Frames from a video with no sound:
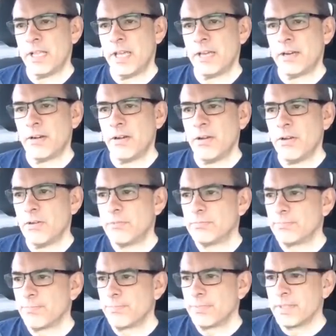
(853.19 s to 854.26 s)
happiness
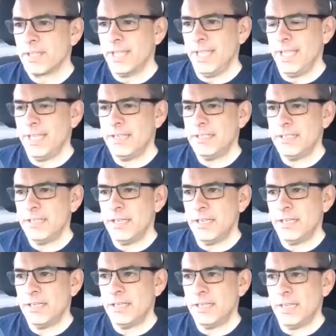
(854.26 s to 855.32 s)
on our own.
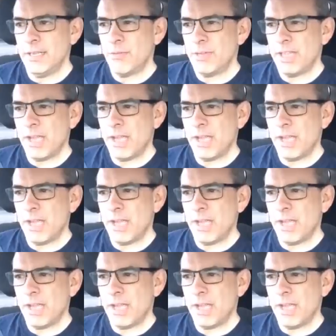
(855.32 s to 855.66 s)
And